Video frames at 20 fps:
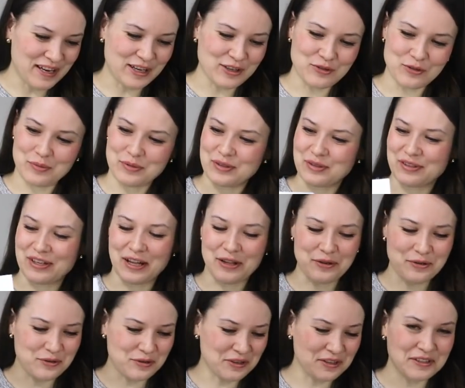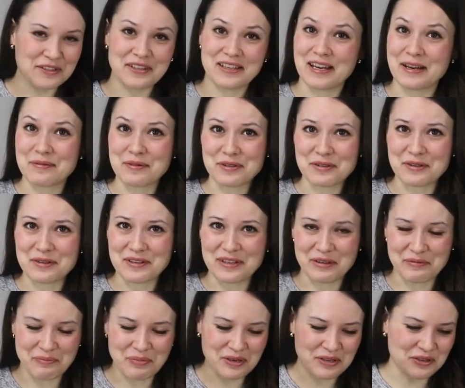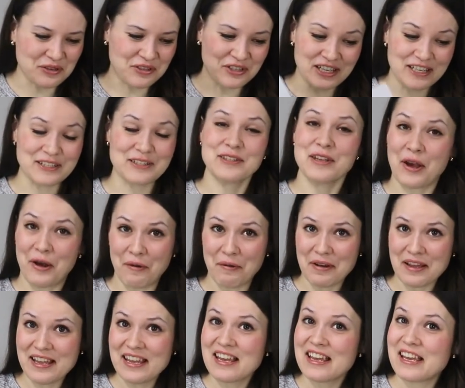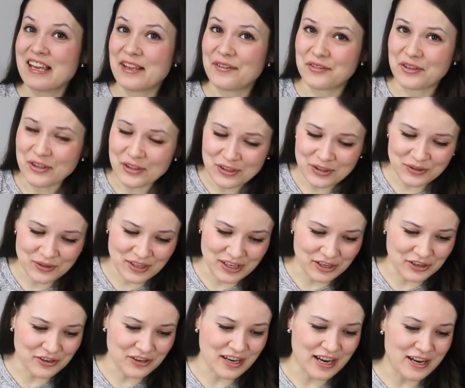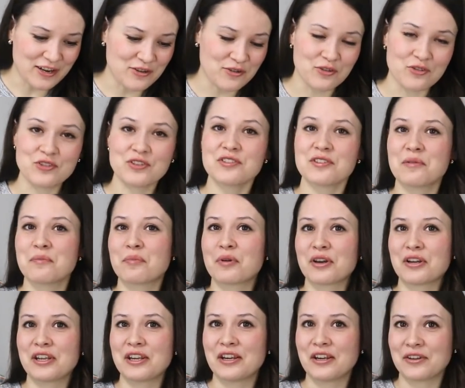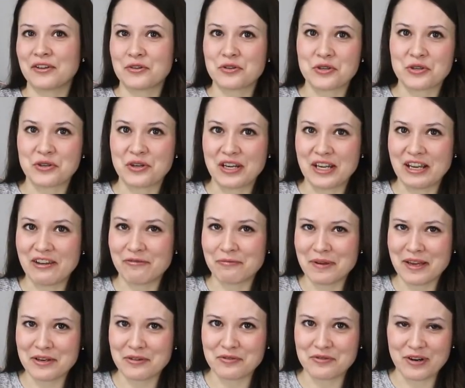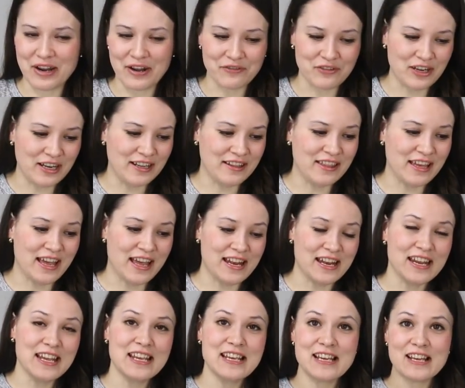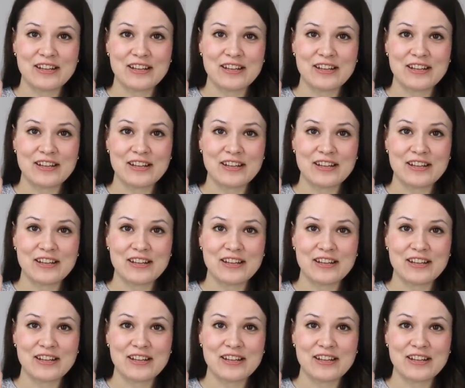make a trip to the dollar store because today I'm just using printer sheets. So if you're new here and you're just embarking on a journey of pattern drafting, then